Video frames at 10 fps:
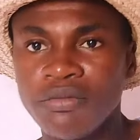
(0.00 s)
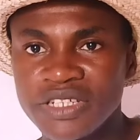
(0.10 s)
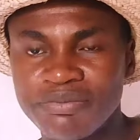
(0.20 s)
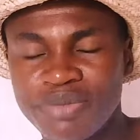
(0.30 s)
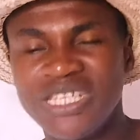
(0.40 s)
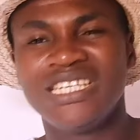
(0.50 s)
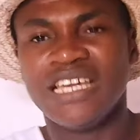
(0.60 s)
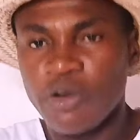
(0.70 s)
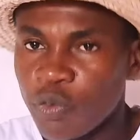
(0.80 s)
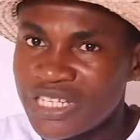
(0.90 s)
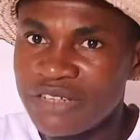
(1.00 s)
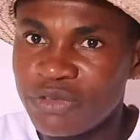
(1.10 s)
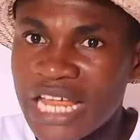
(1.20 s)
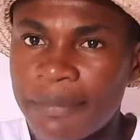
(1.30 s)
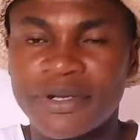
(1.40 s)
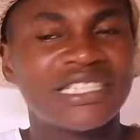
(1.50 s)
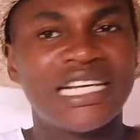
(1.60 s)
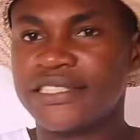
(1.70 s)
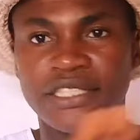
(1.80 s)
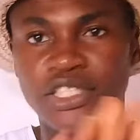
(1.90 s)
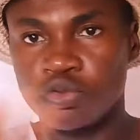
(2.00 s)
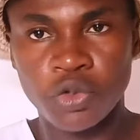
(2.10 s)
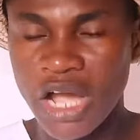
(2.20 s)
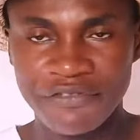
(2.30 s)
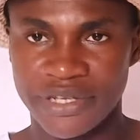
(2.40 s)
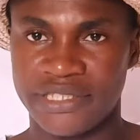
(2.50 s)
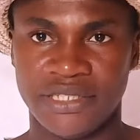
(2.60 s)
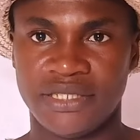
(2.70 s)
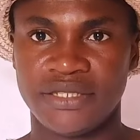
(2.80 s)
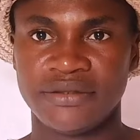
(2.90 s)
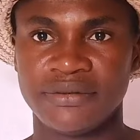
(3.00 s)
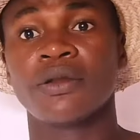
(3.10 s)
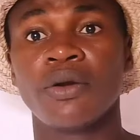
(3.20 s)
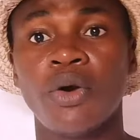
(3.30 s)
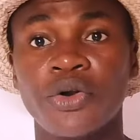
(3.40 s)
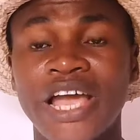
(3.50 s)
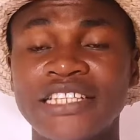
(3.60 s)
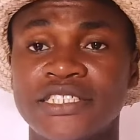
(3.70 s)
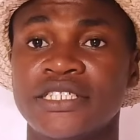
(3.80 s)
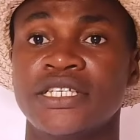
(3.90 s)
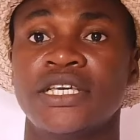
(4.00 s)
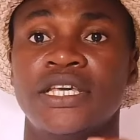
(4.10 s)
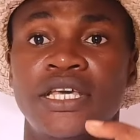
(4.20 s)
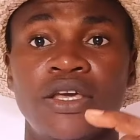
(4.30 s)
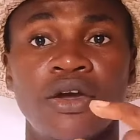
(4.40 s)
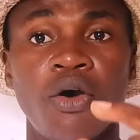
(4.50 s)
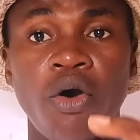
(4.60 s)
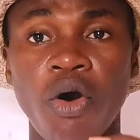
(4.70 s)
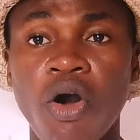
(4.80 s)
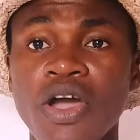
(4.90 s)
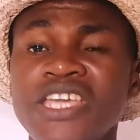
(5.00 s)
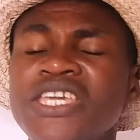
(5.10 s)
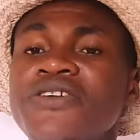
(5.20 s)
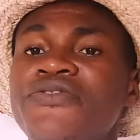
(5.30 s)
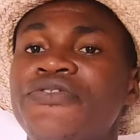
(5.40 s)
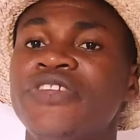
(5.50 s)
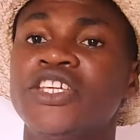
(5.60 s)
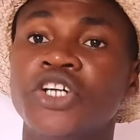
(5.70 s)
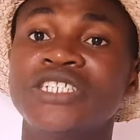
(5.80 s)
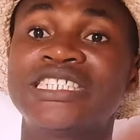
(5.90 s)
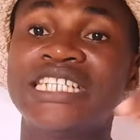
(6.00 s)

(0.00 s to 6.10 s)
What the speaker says: the pig with that pregnancy. It will not affect it. All right, or if they just